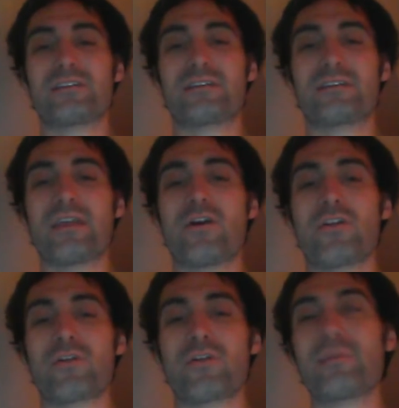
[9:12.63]
to get
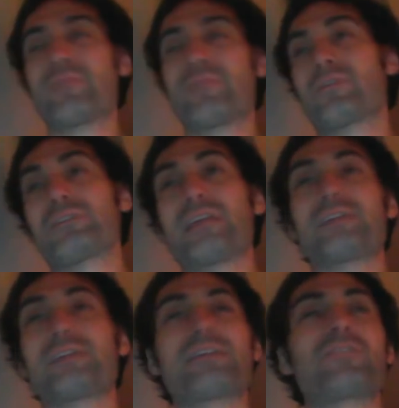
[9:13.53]
altcoins? I mean, if you're going
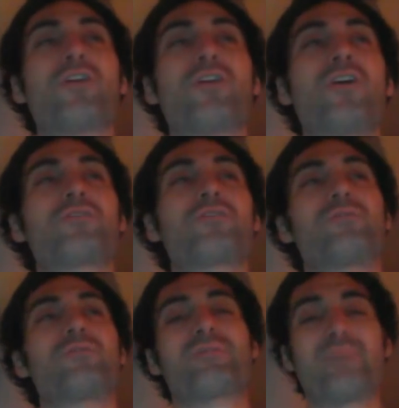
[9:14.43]
to sell your
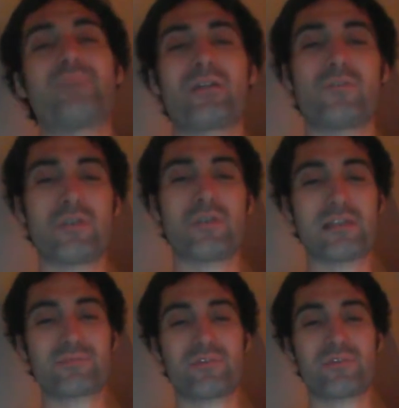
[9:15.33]
altcoins for
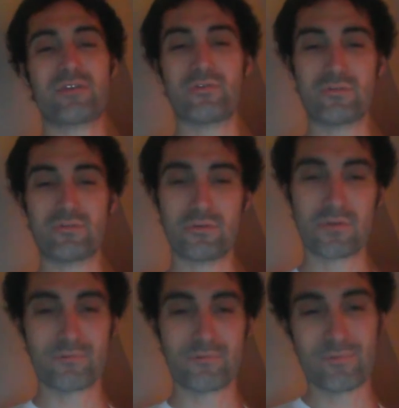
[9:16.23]
Bitcoin, that's pretty
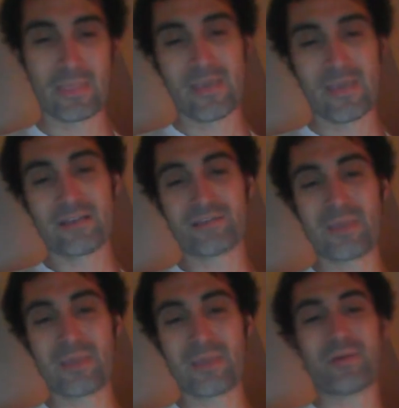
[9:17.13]
cool.
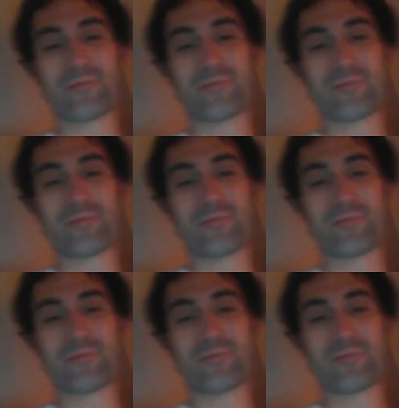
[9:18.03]
Don't